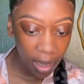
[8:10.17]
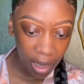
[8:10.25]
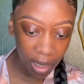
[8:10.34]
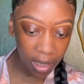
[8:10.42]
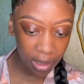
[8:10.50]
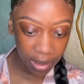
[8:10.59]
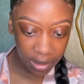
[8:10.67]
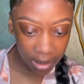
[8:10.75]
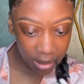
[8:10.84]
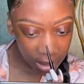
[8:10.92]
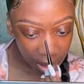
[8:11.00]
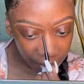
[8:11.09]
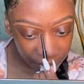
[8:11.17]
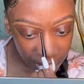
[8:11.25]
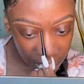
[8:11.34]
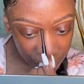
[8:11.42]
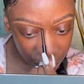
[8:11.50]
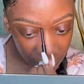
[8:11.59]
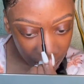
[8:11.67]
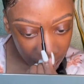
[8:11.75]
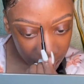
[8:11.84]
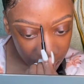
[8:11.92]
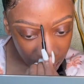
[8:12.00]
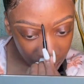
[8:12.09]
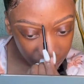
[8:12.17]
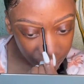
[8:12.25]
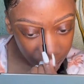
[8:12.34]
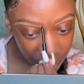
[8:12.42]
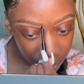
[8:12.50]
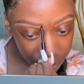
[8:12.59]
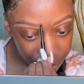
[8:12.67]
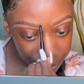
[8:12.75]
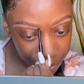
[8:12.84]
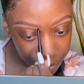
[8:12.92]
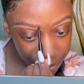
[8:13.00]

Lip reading: And I guess that's a conversation I need to have with them.